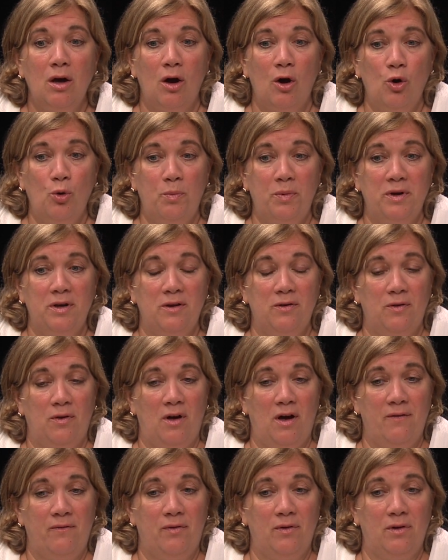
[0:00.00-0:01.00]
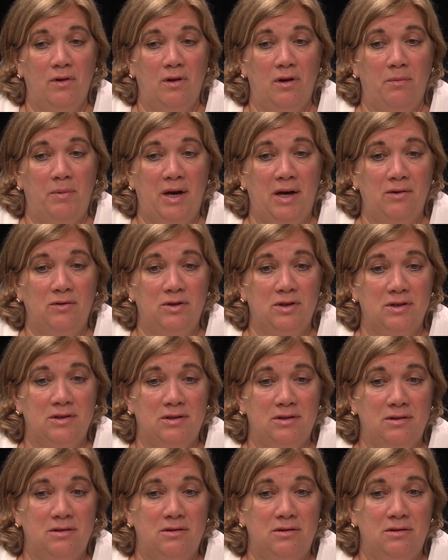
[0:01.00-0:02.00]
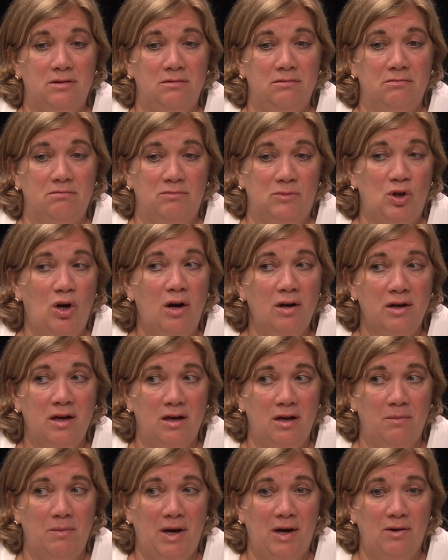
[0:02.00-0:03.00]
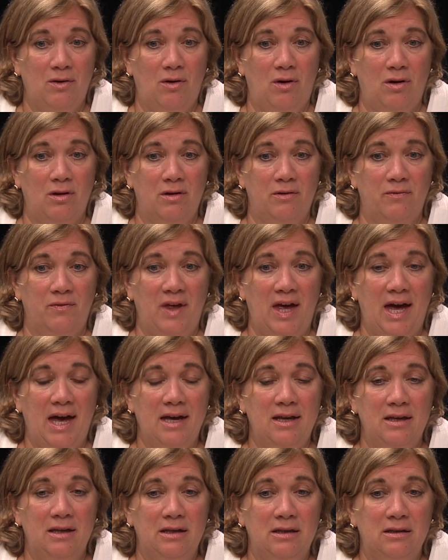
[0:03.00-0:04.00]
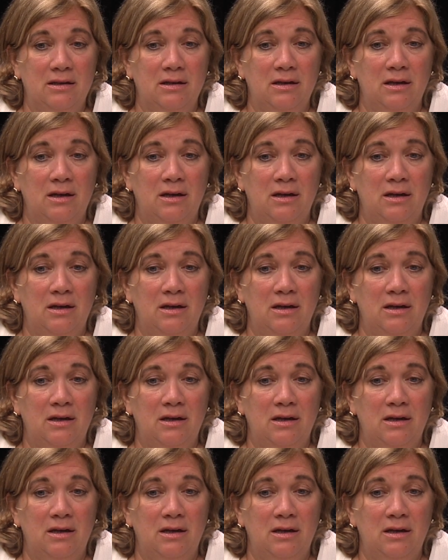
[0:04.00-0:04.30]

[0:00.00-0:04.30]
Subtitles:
open and thoughtful about just talking about all of that, and